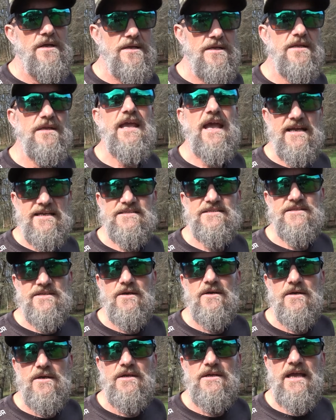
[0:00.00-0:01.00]
Yes,
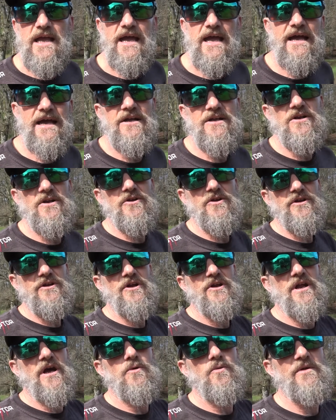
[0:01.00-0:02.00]

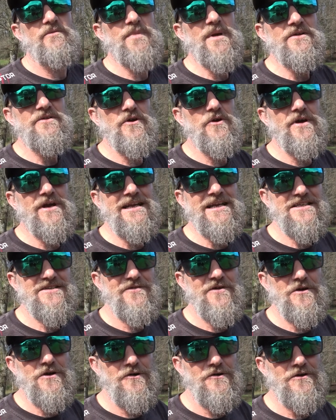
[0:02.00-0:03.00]
yeah. We've been doing this
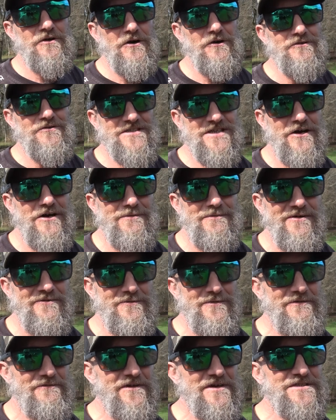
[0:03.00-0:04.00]
for a long time,
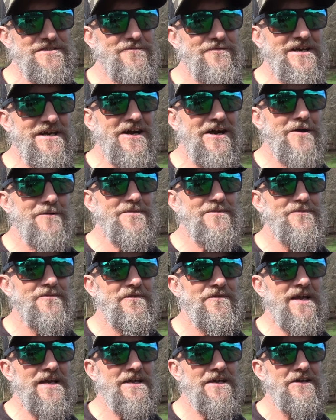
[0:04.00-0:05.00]
haven't we, fishing for carp? And I
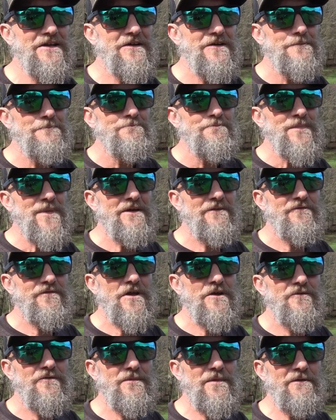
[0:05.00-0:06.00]
think if
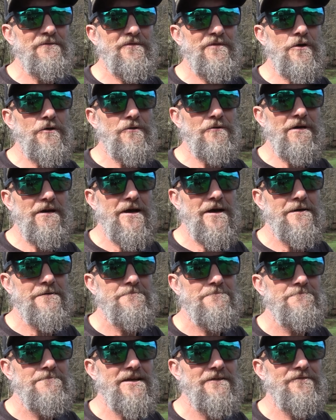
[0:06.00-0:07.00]
you're a
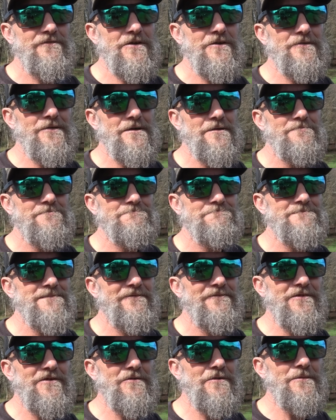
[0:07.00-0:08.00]

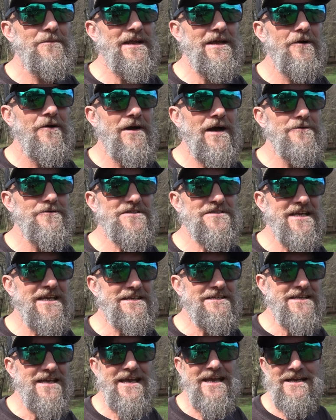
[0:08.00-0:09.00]
little
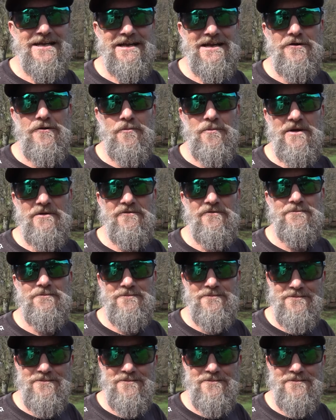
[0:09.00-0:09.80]
OCD and a little bit